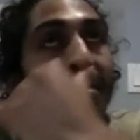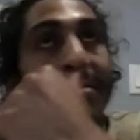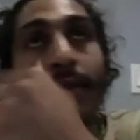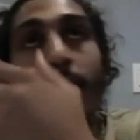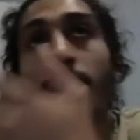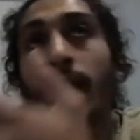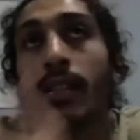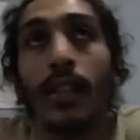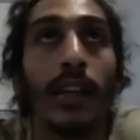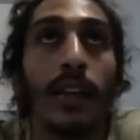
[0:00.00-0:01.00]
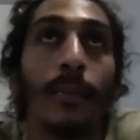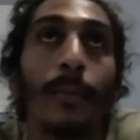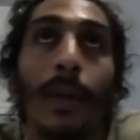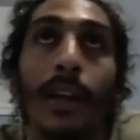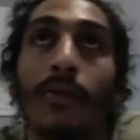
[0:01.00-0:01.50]
like let's say
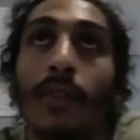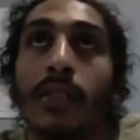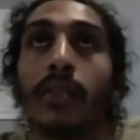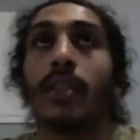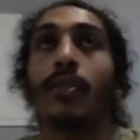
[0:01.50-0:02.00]
like in wrestling you have